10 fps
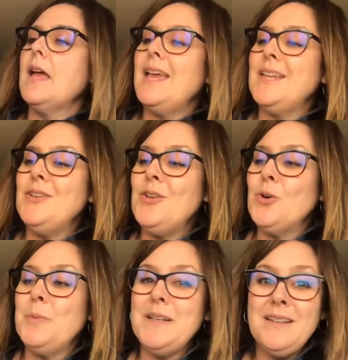And
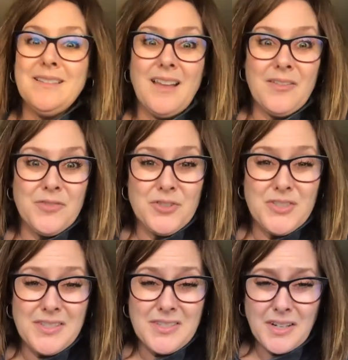nobody's ever
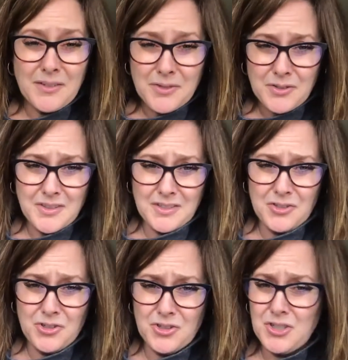discovered the
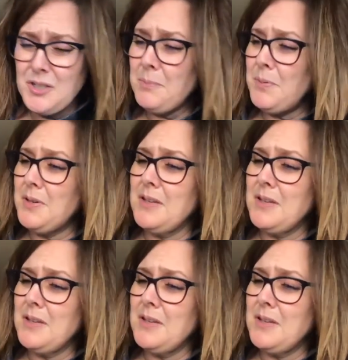ship?